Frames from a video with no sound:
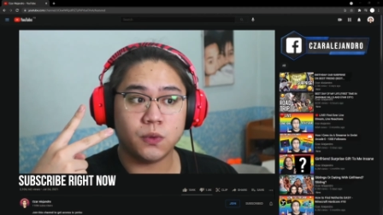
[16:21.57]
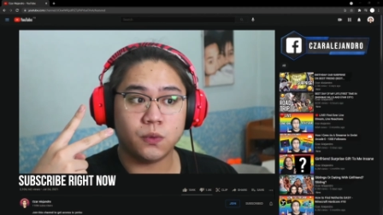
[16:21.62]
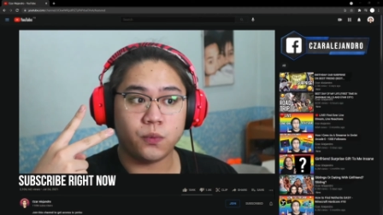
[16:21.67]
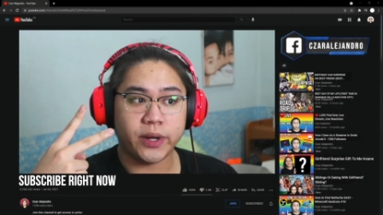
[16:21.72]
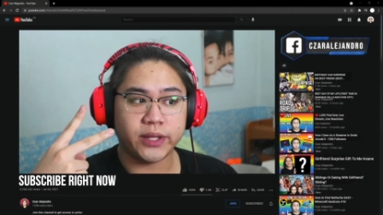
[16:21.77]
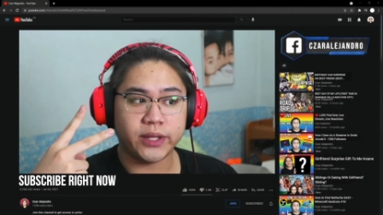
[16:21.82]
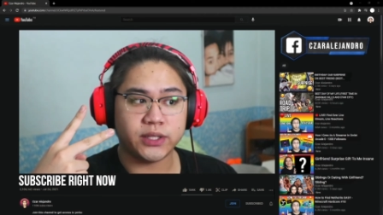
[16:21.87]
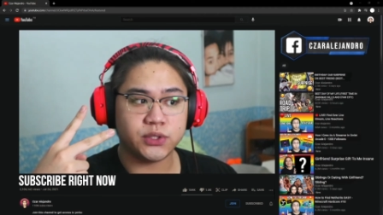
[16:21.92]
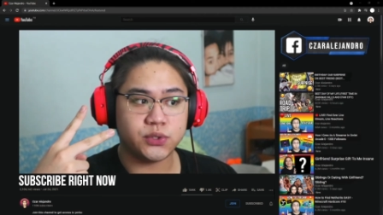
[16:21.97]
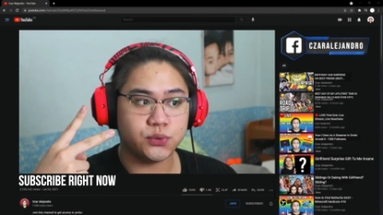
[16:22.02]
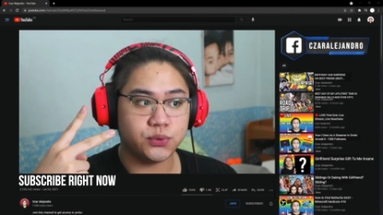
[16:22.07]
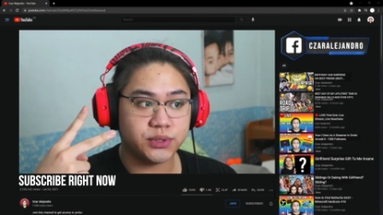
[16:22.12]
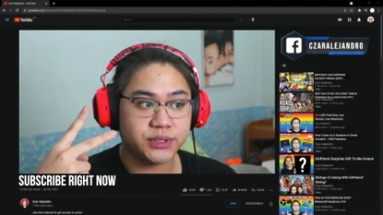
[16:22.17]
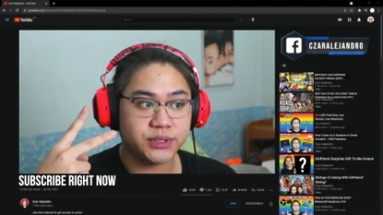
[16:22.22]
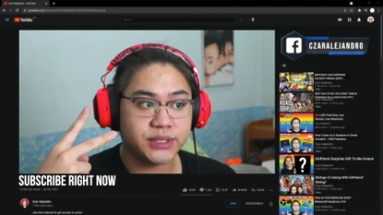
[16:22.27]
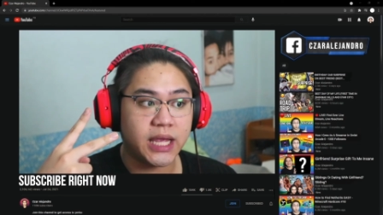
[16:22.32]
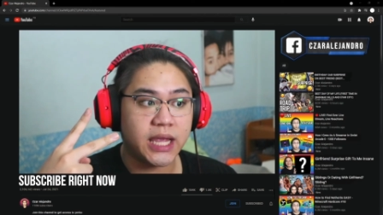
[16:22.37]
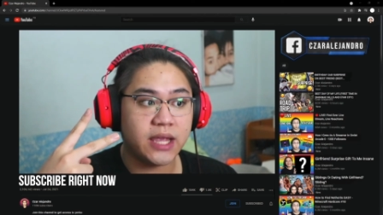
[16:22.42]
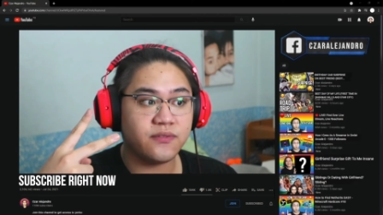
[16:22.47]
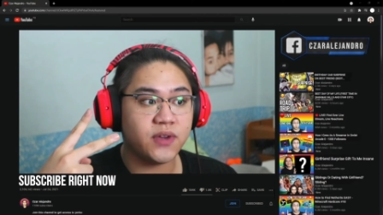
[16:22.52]
when to
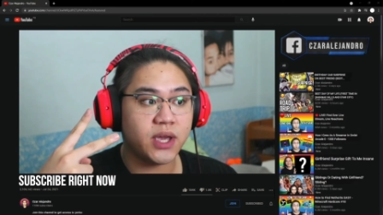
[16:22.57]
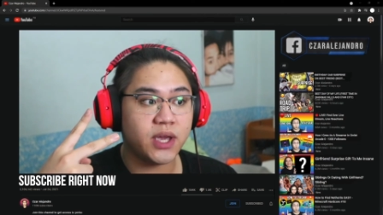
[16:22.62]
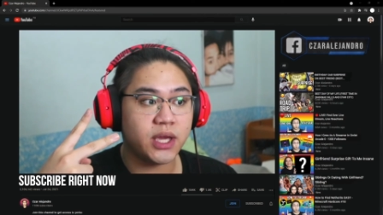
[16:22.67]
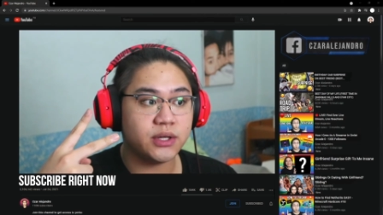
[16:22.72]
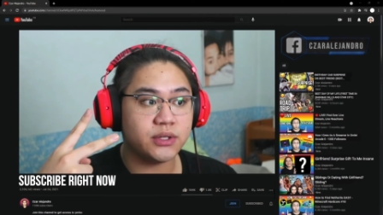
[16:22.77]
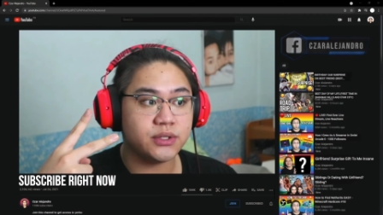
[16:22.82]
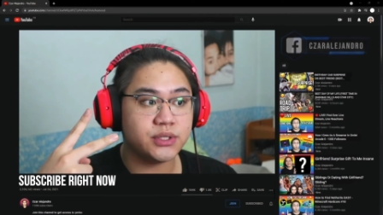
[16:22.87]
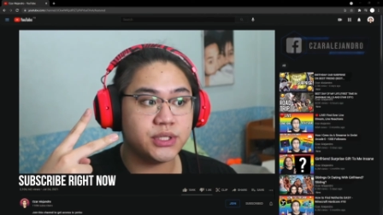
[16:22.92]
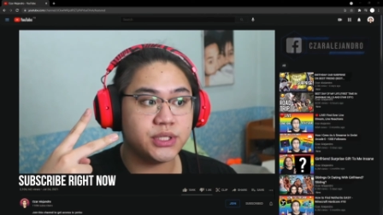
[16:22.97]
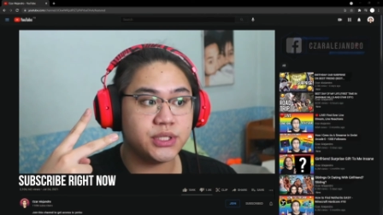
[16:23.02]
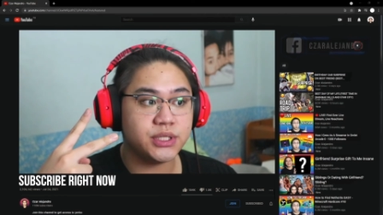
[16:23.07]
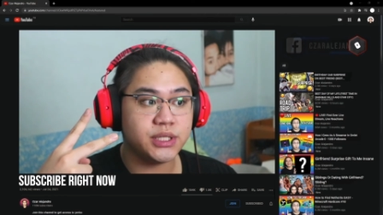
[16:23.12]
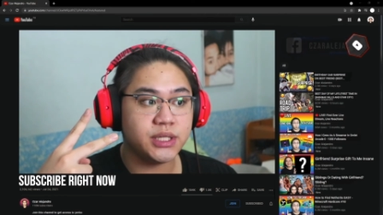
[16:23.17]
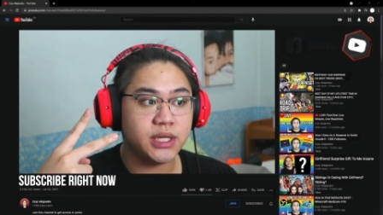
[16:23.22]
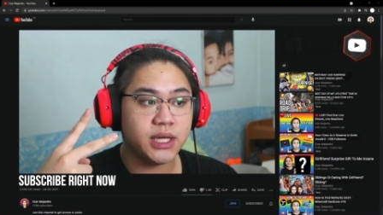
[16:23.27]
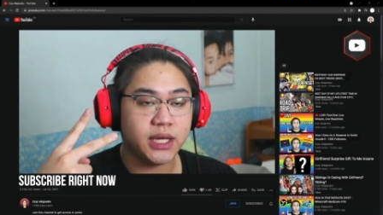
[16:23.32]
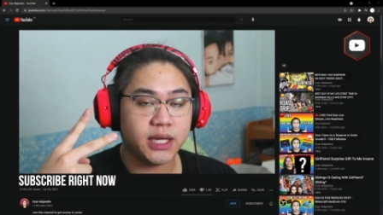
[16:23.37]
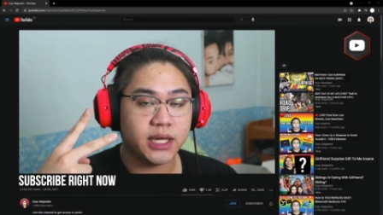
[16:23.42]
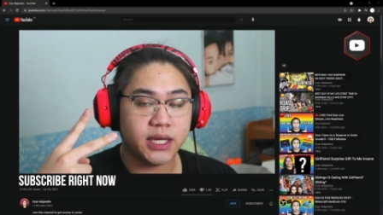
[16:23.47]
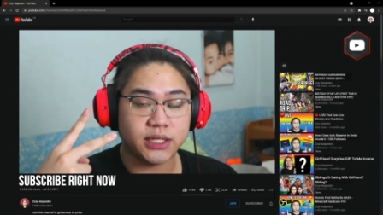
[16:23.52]
save energy
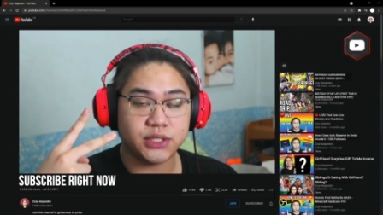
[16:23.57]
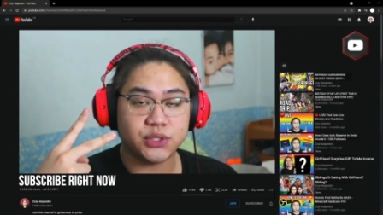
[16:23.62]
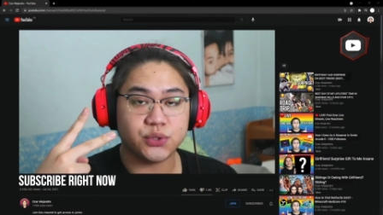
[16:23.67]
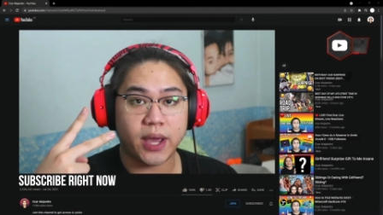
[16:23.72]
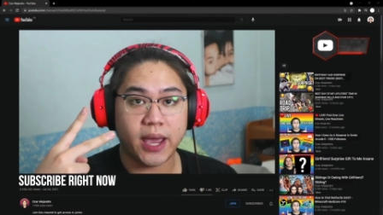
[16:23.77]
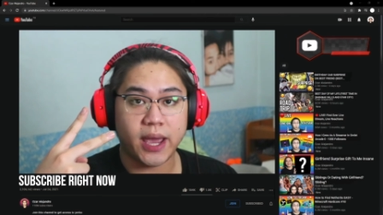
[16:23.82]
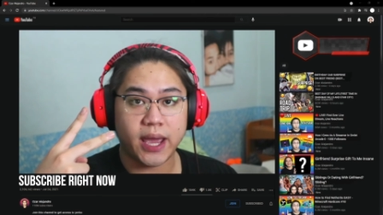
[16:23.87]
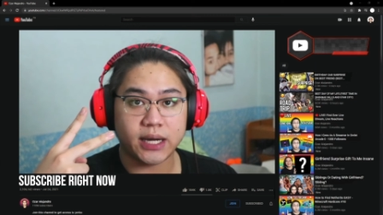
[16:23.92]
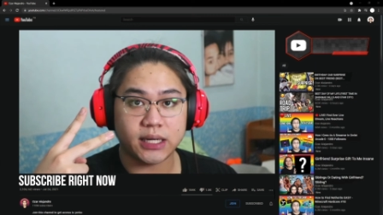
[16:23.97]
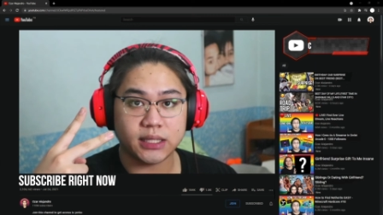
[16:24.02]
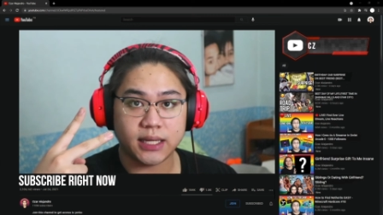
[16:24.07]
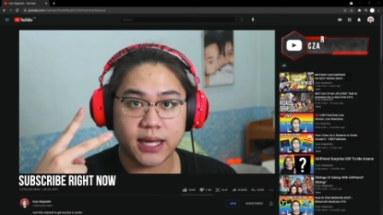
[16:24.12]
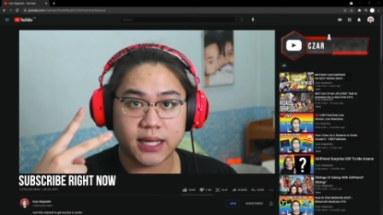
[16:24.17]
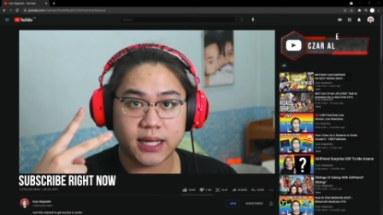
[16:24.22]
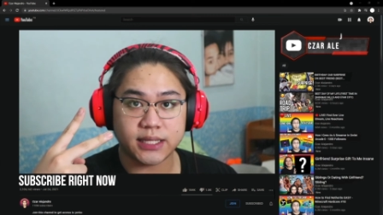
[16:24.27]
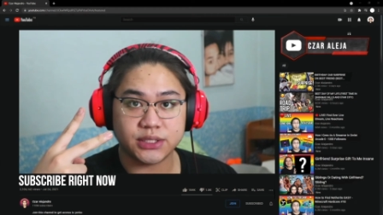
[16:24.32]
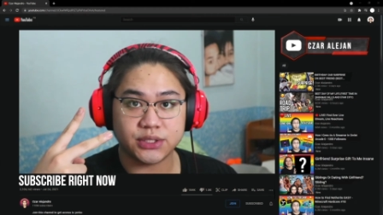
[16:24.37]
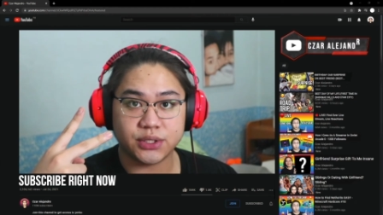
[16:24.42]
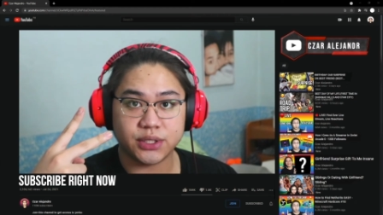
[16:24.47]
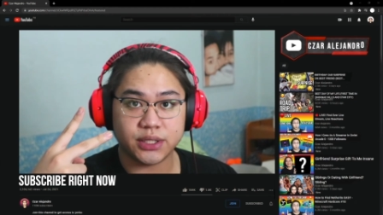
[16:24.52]
and to
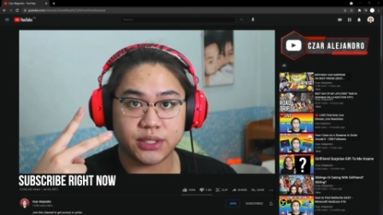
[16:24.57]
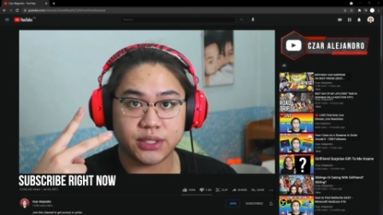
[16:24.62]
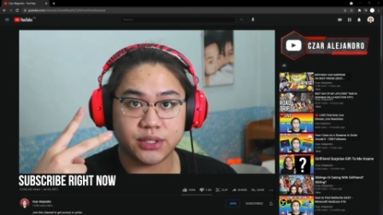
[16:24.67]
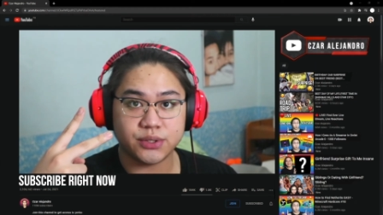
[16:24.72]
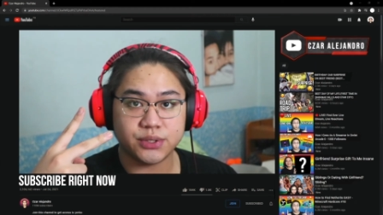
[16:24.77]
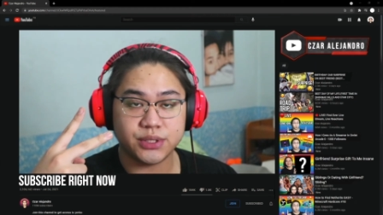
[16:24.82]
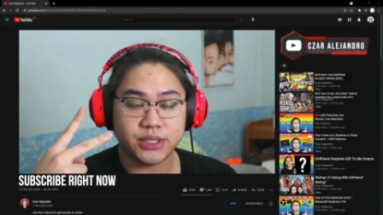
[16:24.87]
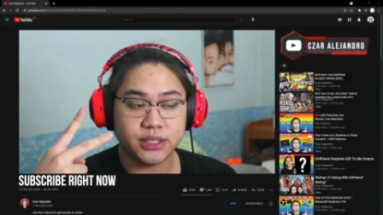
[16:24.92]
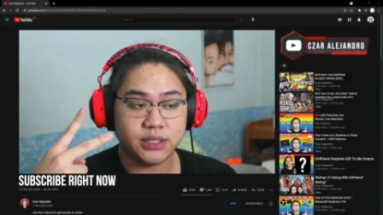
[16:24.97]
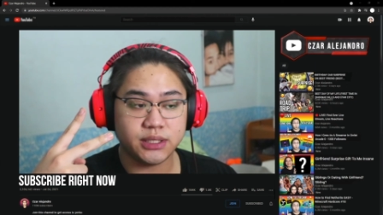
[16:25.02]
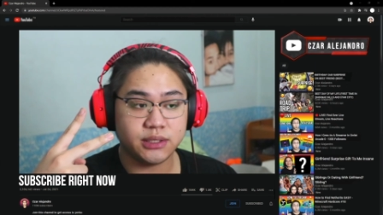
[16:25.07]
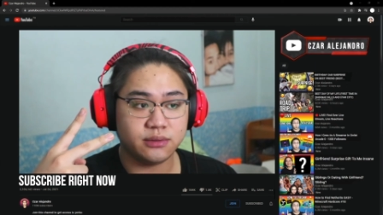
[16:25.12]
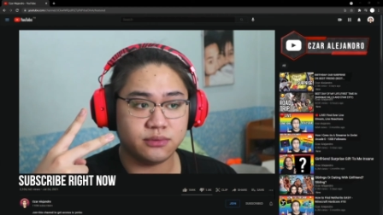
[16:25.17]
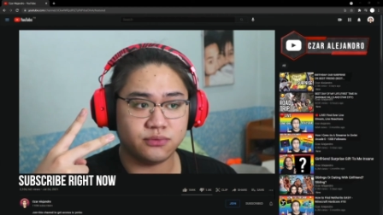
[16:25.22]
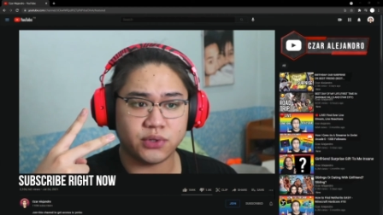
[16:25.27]
analyze your energy,